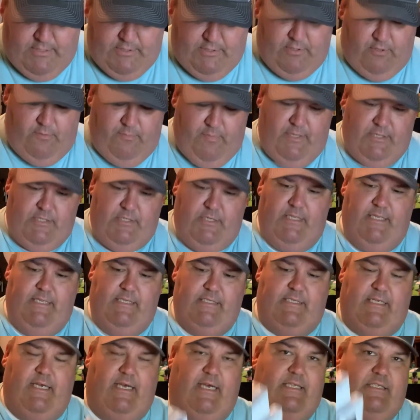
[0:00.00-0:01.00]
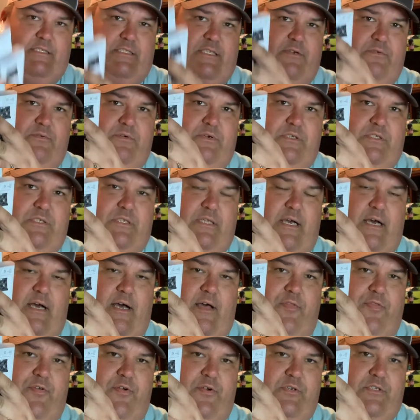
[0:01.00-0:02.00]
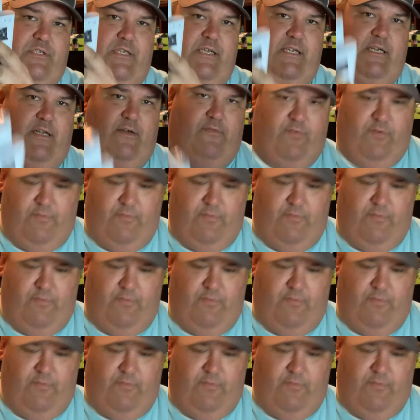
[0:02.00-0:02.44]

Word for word: So a bunch of these guys, there was uh, 13 of